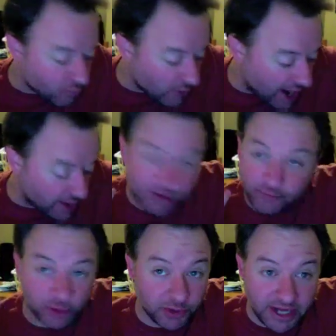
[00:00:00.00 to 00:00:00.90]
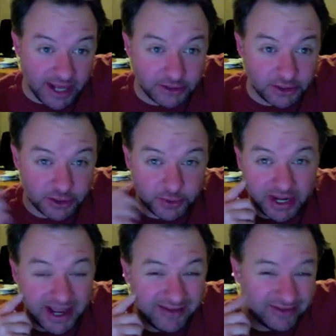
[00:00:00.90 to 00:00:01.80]
I don't have brilliant answers, but
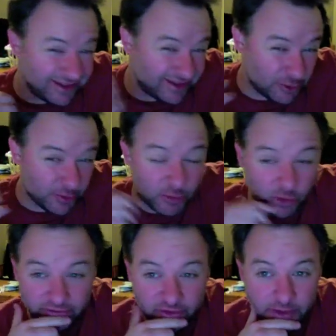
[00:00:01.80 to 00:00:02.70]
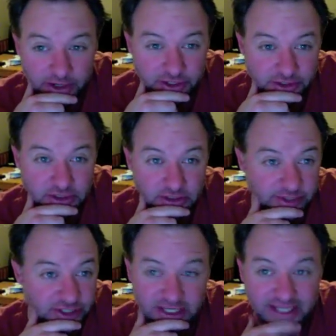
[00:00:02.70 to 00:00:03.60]
I have a little bit more information. So let me
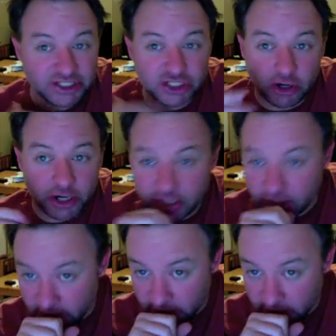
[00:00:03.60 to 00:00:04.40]
just get started.